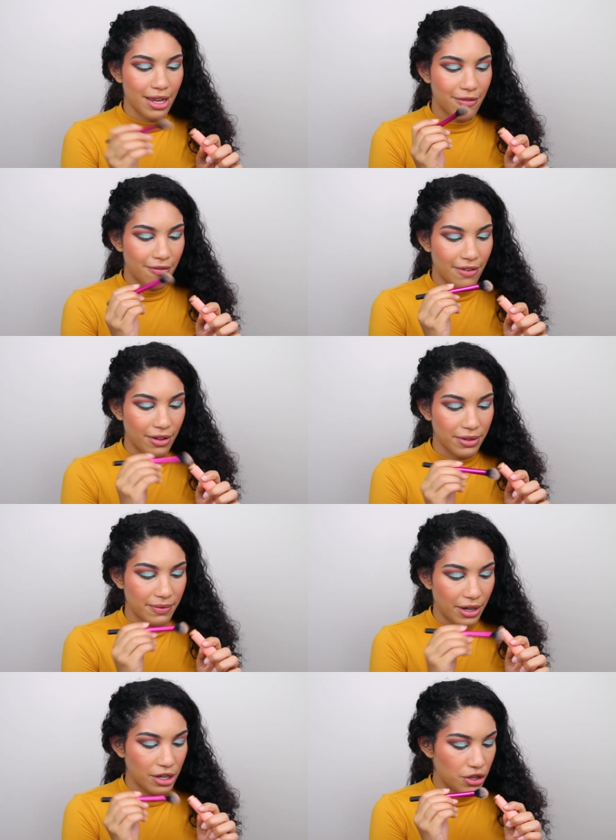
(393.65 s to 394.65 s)
It
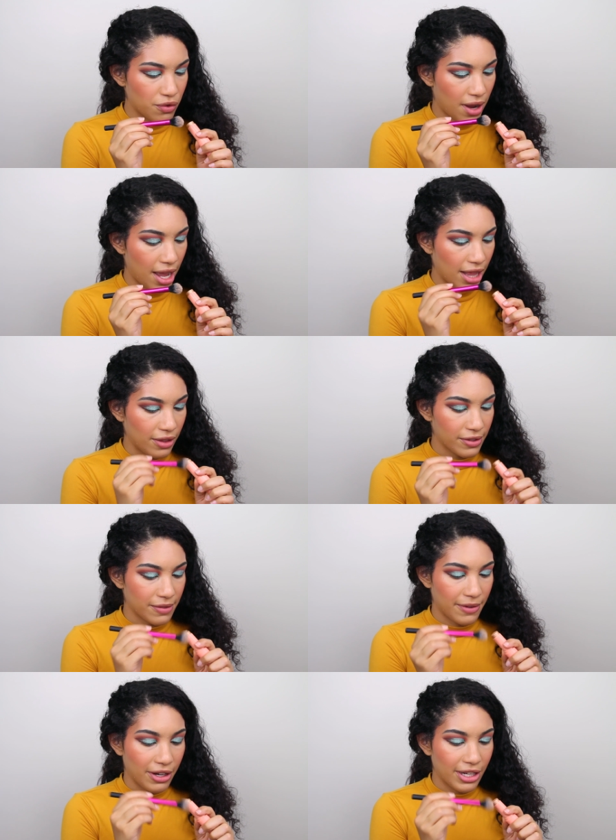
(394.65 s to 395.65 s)
felt very dry. It
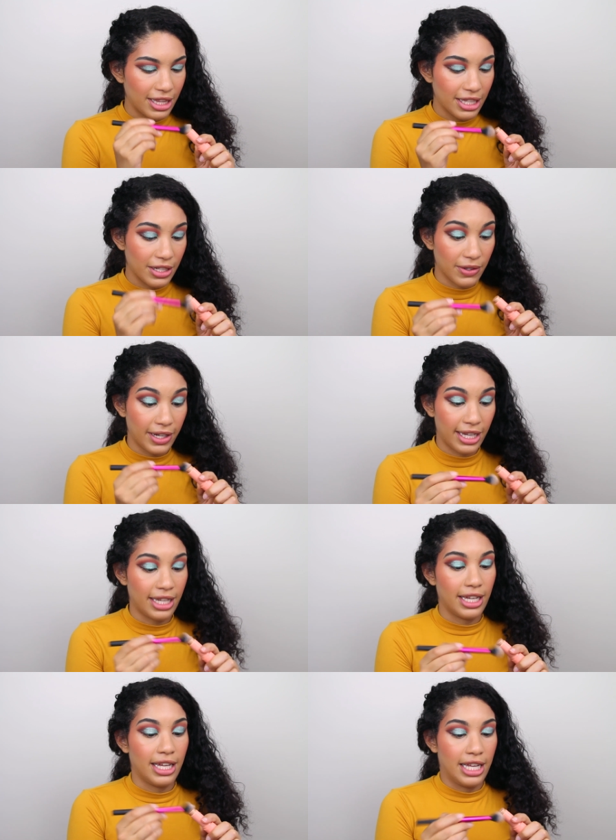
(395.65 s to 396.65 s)
looks very
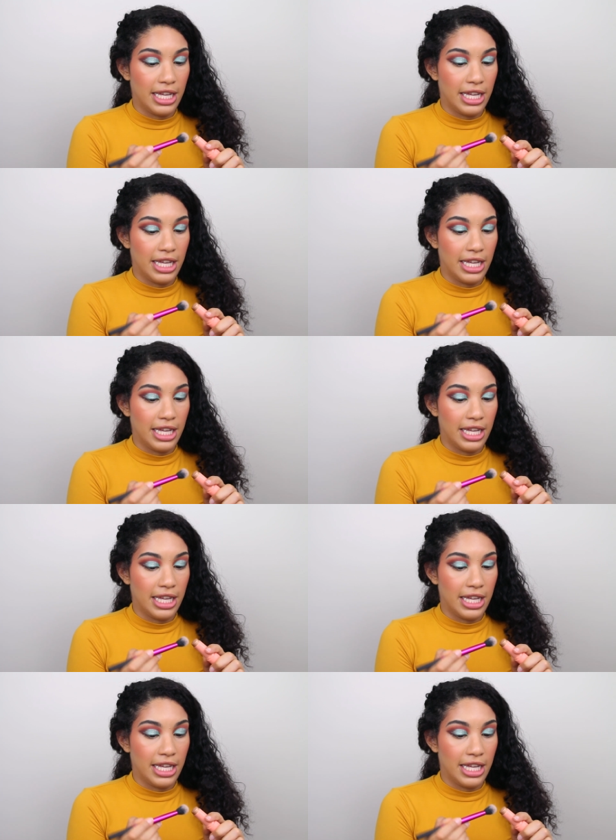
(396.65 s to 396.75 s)
glittery.